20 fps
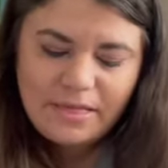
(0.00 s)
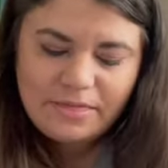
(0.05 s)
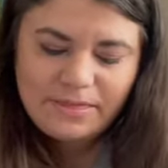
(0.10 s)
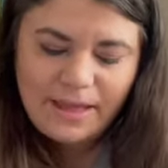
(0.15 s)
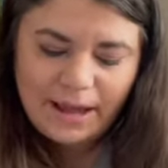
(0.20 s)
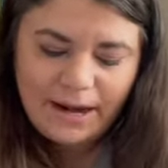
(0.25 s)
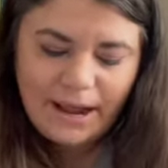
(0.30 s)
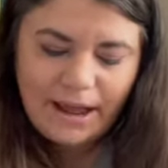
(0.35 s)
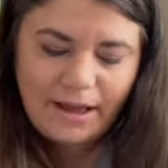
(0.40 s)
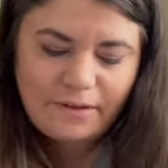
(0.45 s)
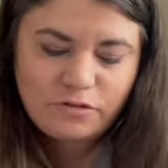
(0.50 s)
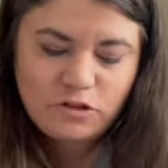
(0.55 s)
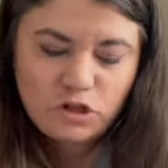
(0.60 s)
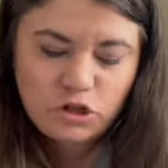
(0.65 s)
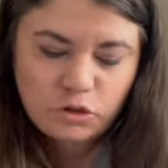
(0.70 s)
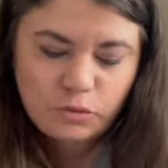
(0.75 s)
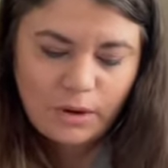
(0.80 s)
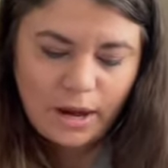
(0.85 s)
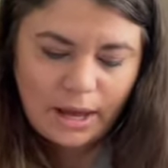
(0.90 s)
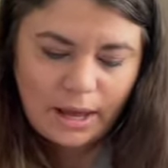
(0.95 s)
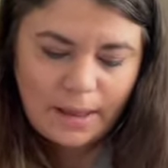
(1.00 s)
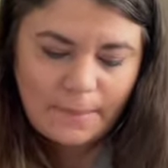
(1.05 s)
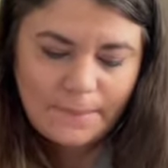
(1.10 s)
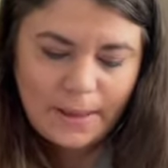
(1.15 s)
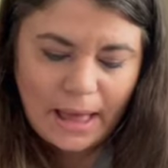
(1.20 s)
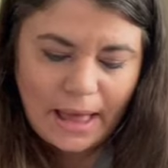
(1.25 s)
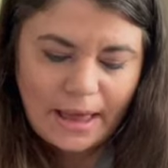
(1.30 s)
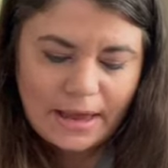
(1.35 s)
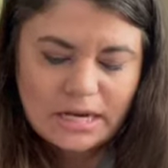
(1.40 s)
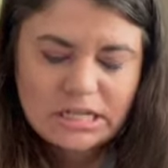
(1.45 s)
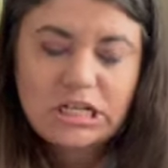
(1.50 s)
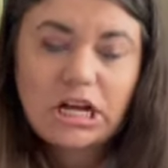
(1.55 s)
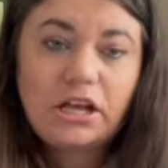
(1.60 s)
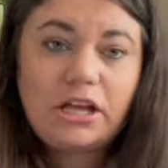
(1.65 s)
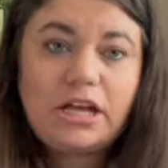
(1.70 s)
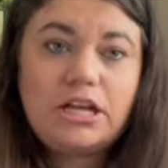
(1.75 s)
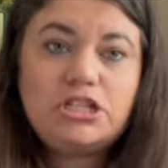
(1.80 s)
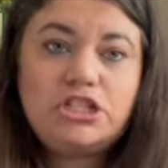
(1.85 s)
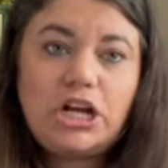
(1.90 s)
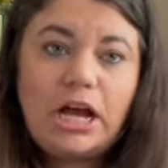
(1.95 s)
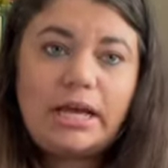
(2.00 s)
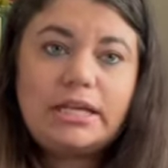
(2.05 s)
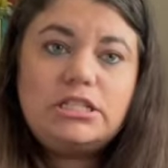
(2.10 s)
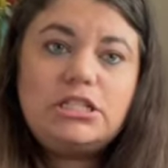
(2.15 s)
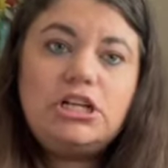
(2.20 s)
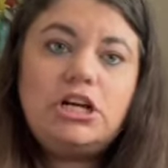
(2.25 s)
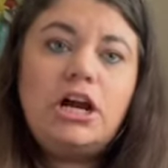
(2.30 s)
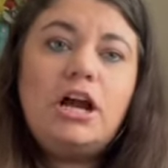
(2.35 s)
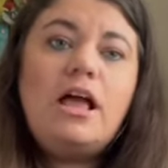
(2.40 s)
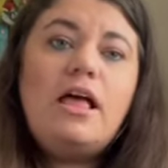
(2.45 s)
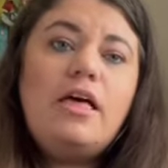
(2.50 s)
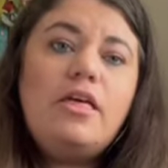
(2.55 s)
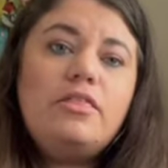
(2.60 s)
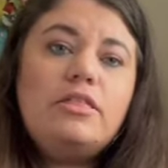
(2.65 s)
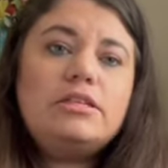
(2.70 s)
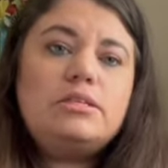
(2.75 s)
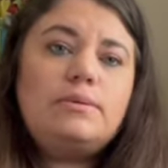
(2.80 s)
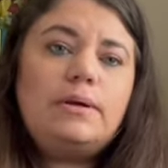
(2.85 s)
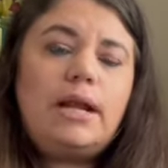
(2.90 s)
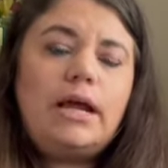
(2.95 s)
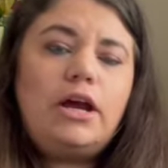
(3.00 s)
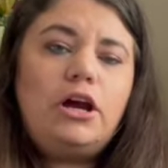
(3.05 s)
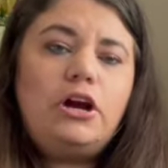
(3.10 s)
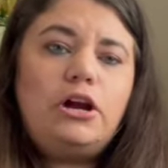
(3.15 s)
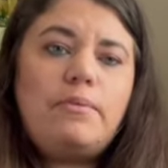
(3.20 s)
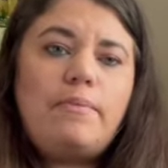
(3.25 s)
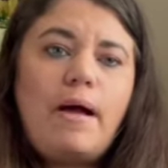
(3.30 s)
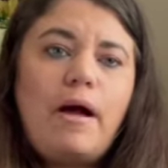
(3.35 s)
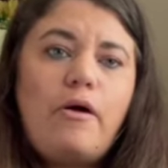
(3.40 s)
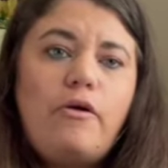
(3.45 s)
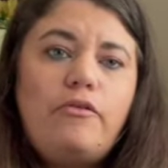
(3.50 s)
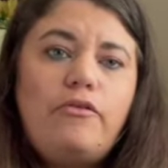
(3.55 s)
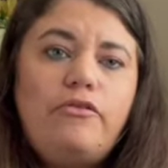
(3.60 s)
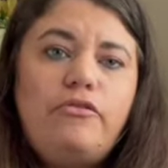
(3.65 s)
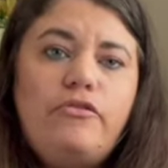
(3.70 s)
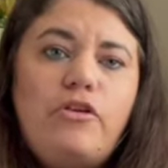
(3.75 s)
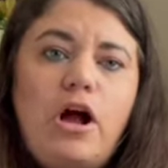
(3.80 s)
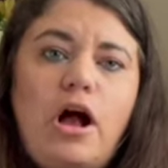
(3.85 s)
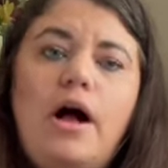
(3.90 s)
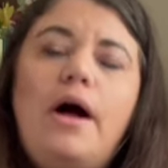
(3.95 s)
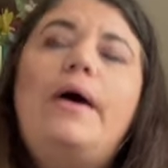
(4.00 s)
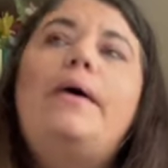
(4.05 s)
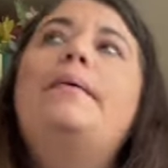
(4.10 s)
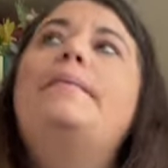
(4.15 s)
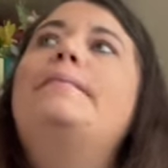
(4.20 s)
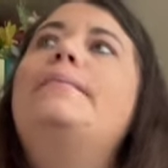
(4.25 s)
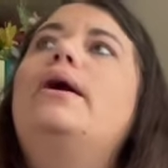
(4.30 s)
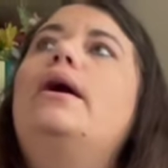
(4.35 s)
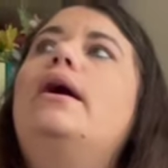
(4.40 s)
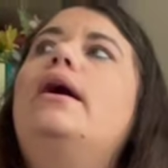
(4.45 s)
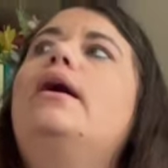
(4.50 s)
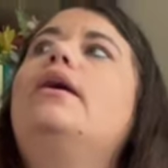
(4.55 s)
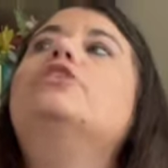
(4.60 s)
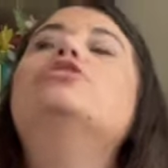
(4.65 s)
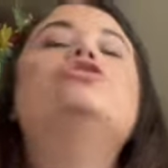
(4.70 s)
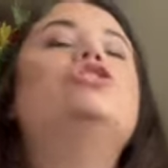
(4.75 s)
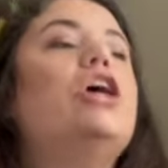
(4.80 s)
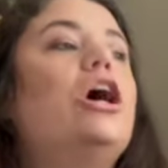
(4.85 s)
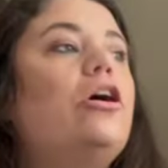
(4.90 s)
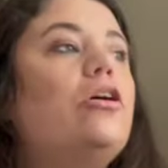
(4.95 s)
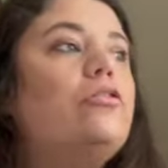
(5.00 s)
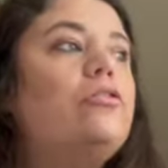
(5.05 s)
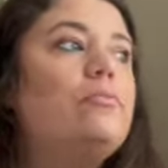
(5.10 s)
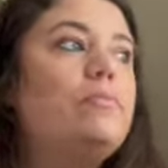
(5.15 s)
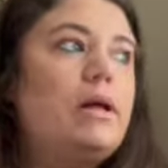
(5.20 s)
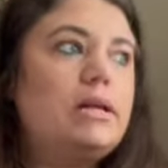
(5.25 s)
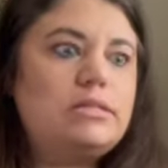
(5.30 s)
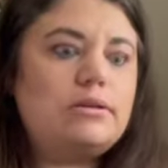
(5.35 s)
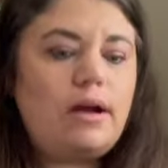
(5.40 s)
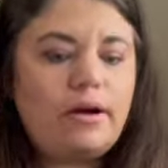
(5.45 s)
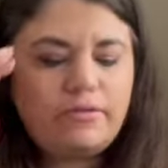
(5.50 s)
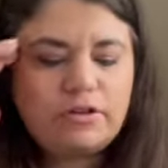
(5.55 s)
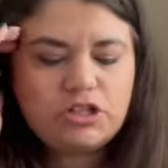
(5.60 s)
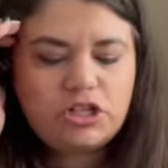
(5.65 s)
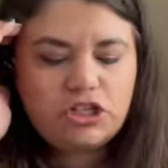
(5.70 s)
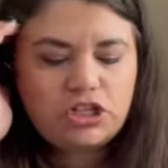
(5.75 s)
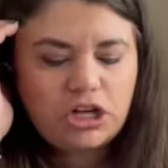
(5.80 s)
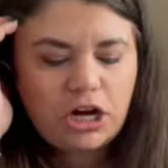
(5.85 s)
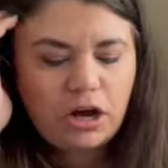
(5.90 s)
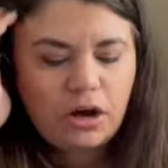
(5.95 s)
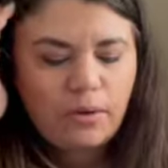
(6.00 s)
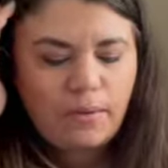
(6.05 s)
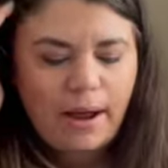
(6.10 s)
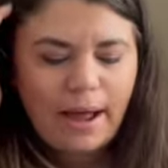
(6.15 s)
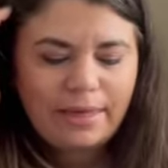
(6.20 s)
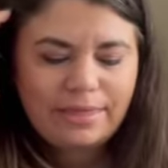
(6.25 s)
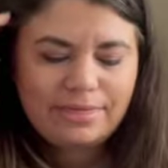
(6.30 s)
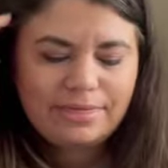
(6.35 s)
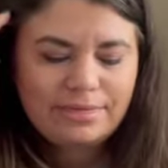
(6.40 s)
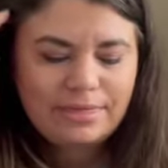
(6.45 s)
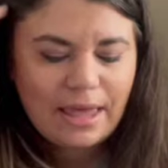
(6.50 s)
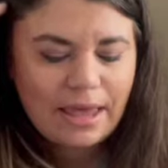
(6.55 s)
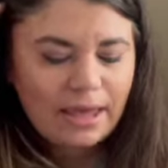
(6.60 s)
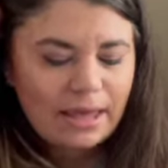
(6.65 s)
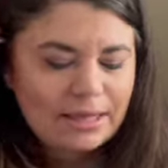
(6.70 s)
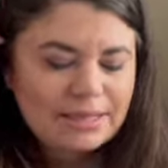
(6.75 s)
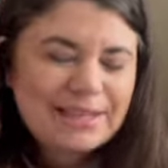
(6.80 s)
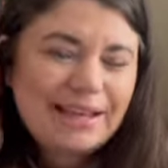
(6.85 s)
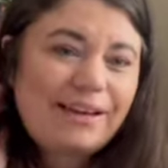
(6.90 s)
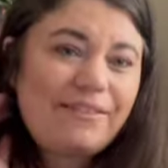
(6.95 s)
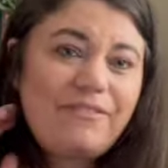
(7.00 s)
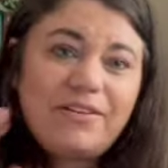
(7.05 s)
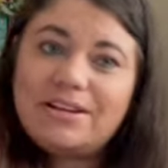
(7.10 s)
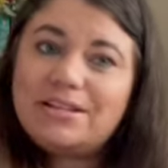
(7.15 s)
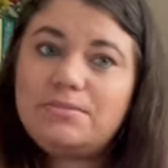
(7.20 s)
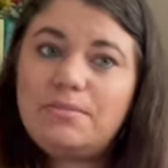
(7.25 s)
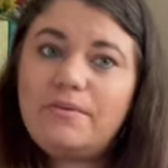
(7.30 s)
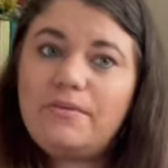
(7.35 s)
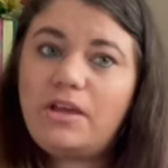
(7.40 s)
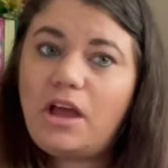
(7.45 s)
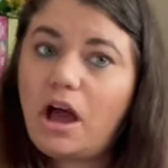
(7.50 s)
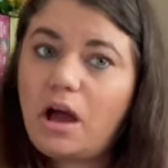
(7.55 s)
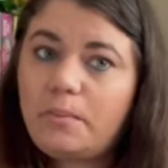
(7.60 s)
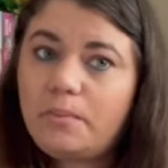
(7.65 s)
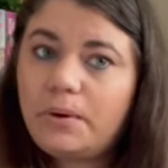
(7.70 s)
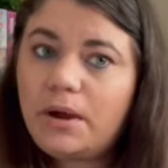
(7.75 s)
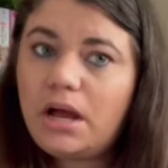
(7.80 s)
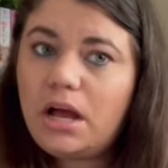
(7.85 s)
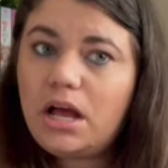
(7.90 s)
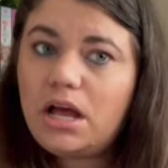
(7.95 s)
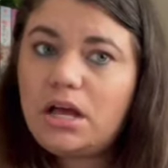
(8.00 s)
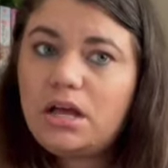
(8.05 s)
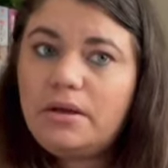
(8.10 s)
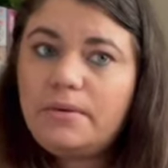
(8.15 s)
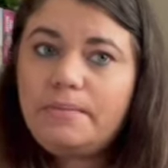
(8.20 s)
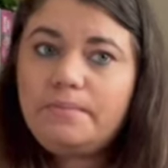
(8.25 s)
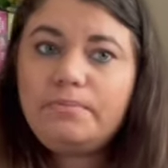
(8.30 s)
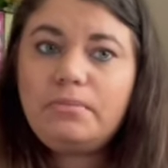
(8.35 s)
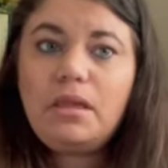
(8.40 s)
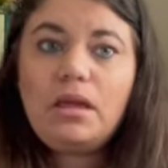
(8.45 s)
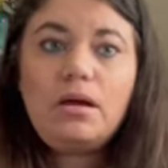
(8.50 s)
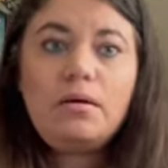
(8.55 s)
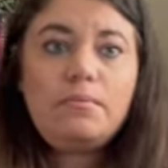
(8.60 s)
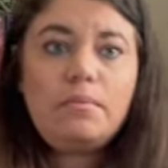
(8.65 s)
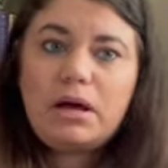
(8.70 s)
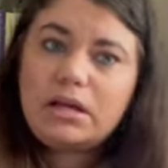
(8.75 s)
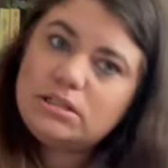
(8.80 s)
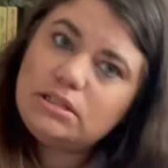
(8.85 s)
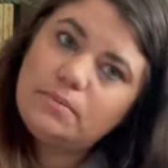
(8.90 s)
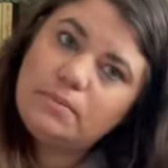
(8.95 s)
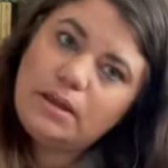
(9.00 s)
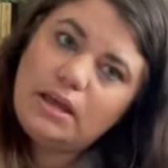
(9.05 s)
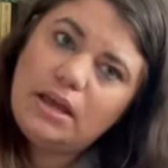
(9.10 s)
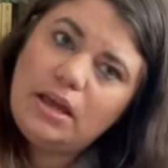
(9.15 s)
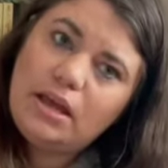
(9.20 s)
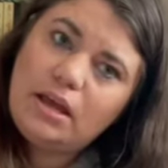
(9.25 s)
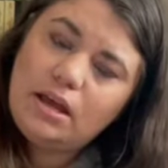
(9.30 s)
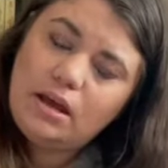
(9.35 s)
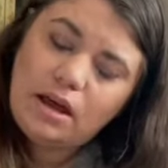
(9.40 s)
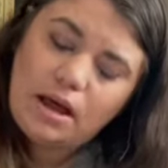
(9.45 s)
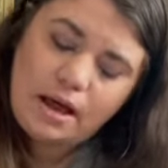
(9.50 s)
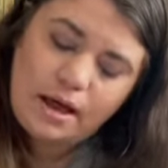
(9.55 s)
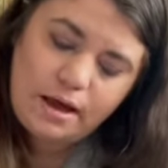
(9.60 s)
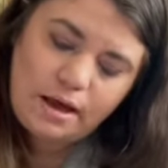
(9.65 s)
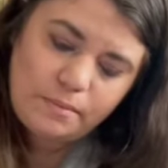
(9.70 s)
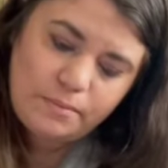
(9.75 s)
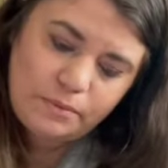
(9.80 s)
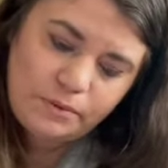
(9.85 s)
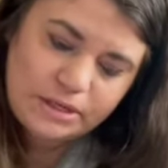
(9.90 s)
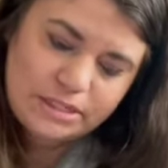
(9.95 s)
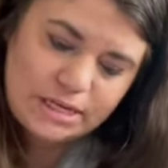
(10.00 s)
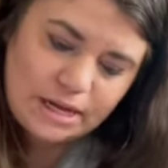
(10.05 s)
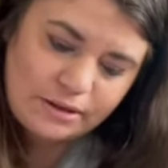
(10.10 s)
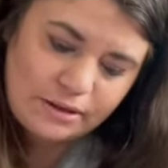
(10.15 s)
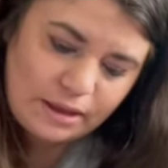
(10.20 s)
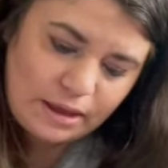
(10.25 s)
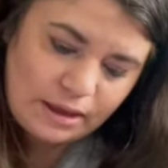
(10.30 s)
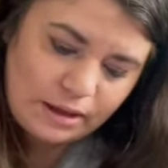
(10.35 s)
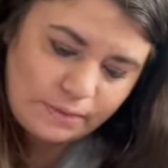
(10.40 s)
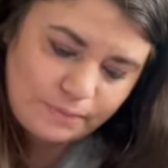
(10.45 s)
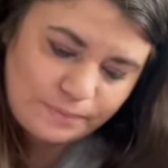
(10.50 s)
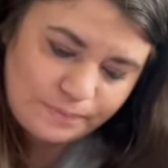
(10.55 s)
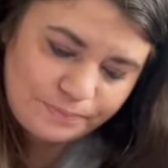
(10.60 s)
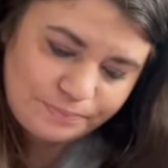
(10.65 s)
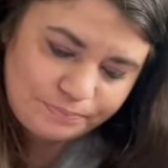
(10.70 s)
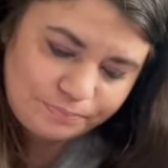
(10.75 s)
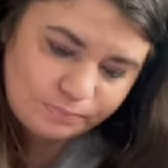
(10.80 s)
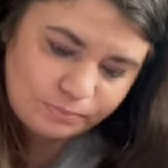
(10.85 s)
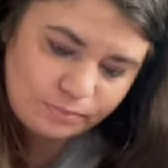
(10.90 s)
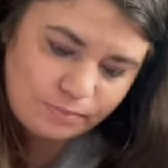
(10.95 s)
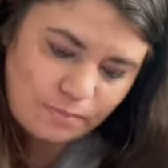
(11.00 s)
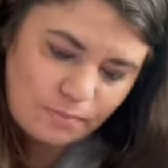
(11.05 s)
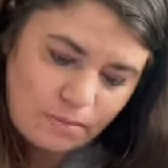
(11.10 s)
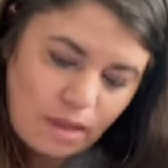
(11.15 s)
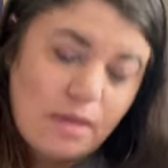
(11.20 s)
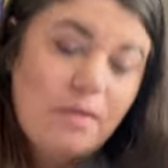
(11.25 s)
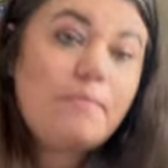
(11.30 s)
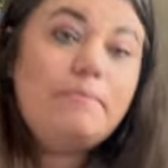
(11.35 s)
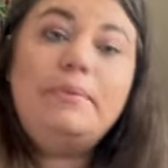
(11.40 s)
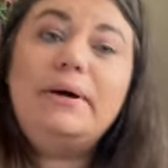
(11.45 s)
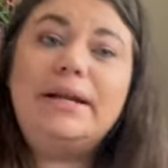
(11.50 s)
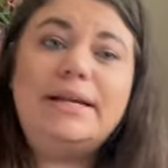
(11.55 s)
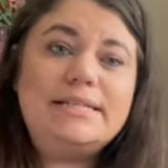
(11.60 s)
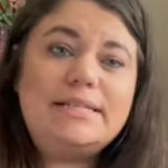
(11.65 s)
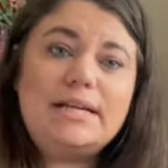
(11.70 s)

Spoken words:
Then I have Trick by Natalia Jaster. This one I heard about from Joe from Not So Average Joe. I think it's like a Phantom of the Opera, possibly, retelling, but it